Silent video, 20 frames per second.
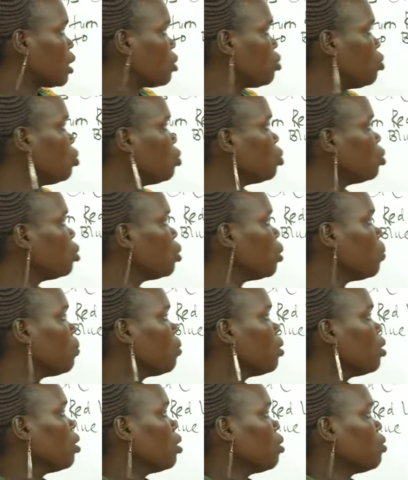2,
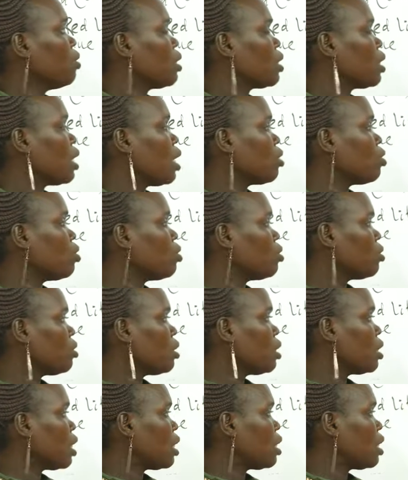we are going to
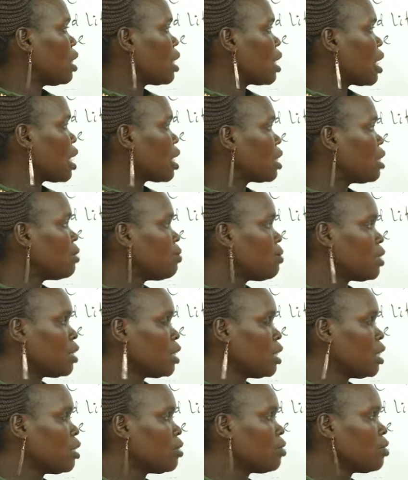see that the reactivity
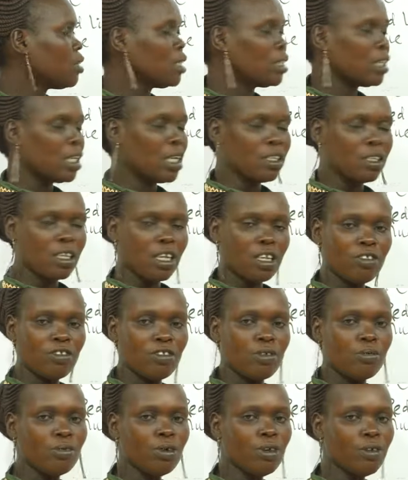increases as you
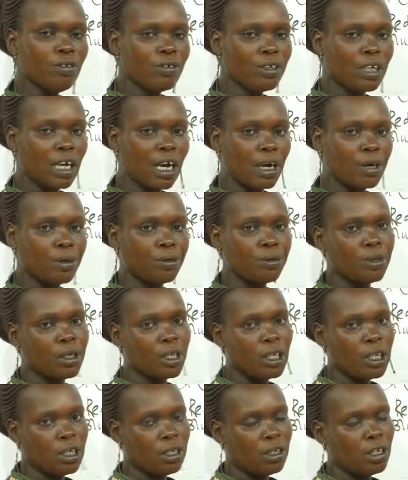move down
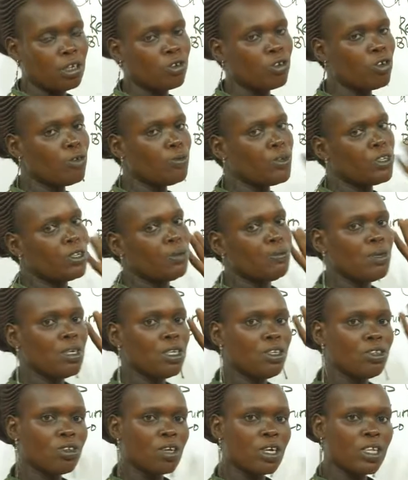the group. It
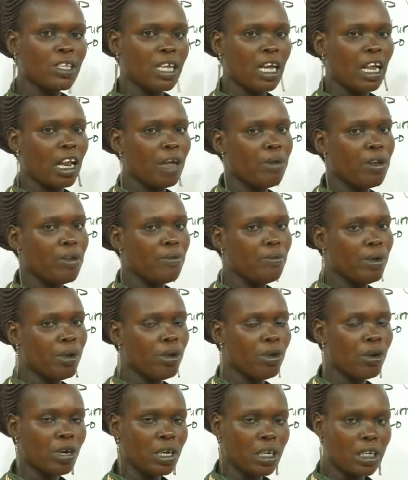means those elements
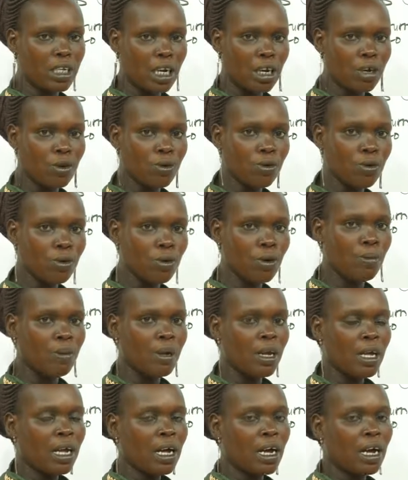below in the group
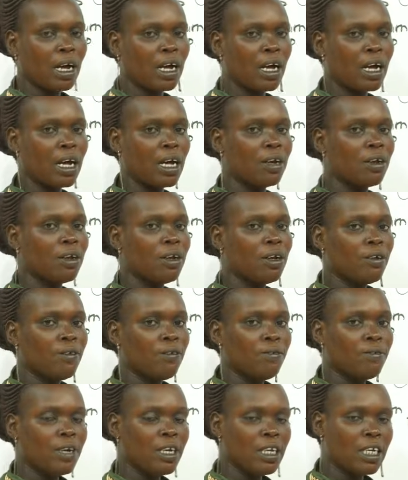are
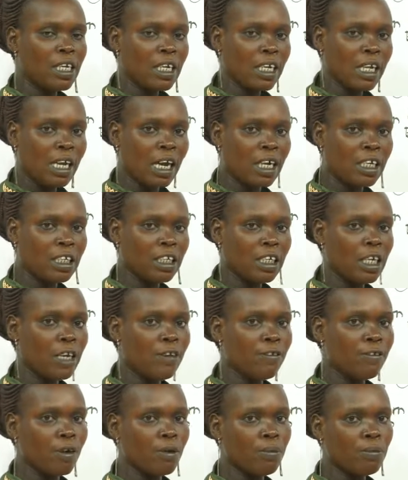very
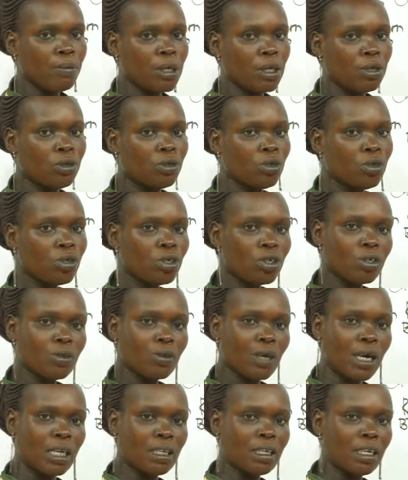reactive compared to those
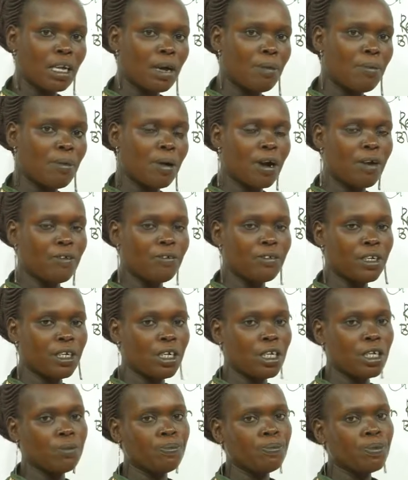ones above
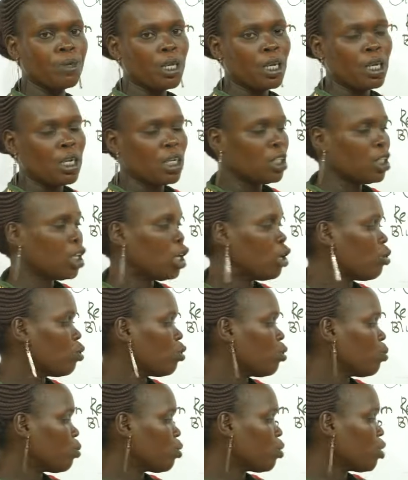in the
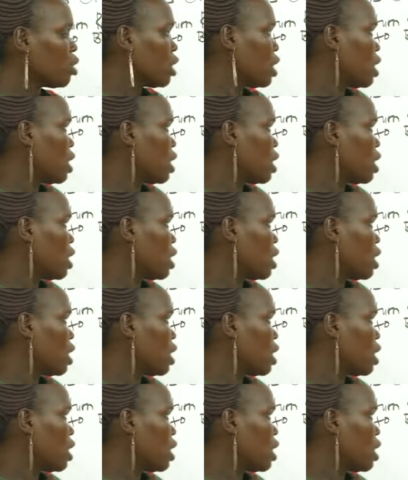group. So the